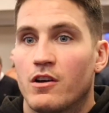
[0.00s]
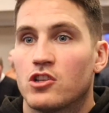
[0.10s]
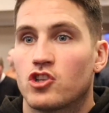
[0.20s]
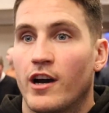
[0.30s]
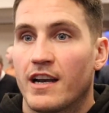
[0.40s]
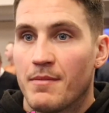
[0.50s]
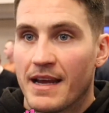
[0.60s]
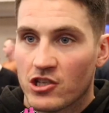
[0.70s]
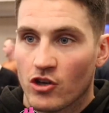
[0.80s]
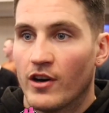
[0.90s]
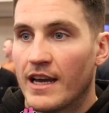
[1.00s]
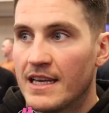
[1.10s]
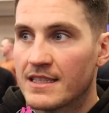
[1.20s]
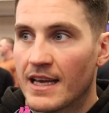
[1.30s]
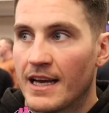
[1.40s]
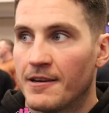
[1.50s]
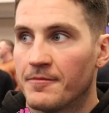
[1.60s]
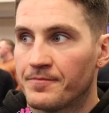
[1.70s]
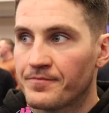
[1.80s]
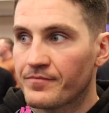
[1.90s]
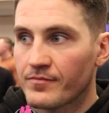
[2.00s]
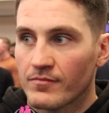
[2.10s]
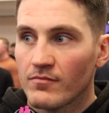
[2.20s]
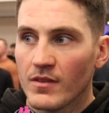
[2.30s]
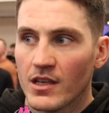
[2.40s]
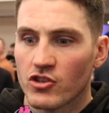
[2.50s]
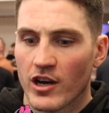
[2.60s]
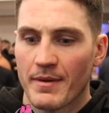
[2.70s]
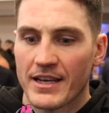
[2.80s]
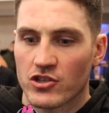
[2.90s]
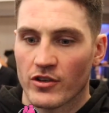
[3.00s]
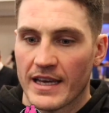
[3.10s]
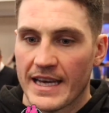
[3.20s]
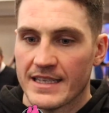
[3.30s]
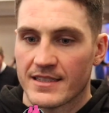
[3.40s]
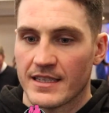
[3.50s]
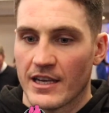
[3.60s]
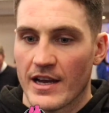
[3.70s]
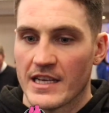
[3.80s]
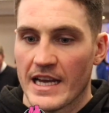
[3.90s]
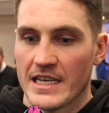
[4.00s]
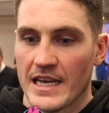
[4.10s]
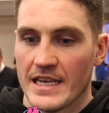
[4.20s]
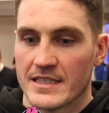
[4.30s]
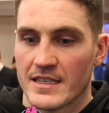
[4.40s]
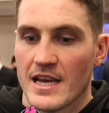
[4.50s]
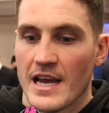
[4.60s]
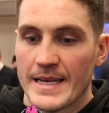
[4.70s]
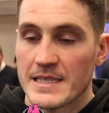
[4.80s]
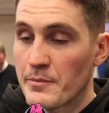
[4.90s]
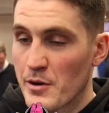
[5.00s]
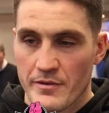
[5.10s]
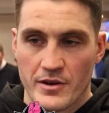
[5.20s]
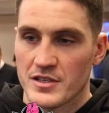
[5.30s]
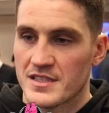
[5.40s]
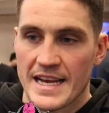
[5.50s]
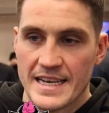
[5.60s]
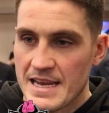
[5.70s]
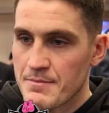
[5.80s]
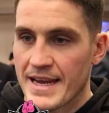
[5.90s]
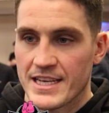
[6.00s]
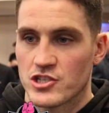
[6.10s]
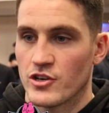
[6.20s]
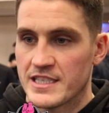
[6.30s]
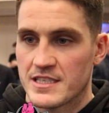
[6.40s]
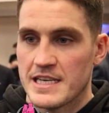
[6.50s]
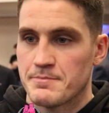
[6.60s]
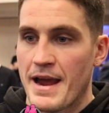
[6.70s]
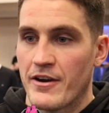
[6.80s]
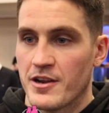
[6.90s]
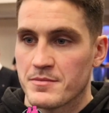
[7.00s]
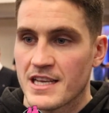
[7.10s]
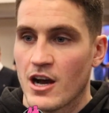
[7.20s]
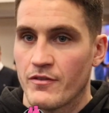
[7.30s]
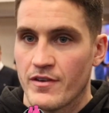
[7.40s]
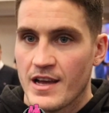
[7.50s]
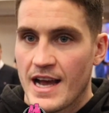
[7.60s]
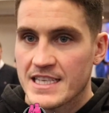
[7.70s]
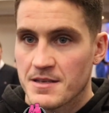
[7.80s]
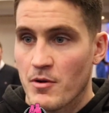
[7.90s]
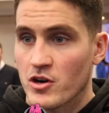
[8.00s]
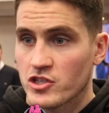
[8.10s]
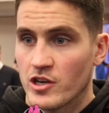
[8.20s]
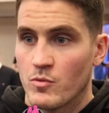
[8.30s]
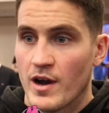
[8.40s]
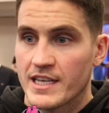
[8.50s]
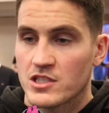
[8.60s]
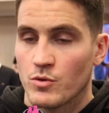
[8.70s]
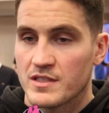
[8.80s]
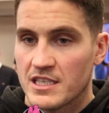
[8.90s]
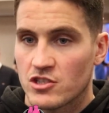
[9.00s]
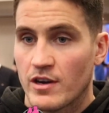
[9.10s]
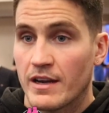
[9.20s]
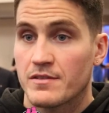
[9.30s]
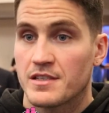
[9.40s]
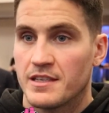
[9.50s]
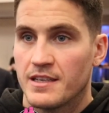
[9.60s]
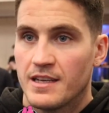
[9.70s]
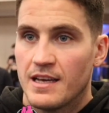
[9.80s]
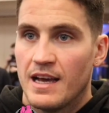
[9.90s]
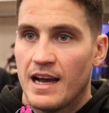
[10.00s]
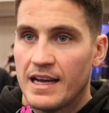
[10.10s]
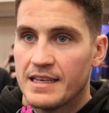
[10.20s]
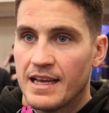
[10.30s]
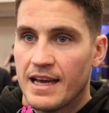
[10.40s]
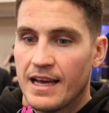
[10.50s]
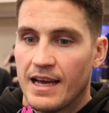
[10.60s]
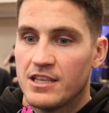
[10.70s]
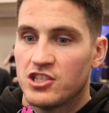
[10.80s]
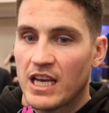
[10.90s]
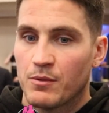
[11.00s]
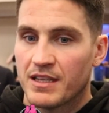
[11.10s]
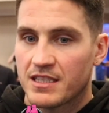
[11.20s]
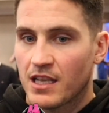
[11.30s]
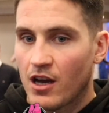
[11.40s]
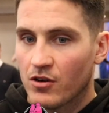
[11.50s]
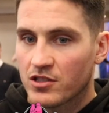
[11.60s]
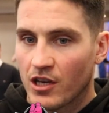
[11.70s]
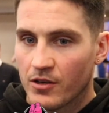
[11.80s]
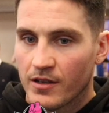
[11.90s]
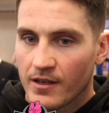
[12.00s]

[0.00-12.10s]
trying to make sure he's he's improving on his technique, making sure he's bettering himself as a boxer and working towards his strengths and gelling with the style. So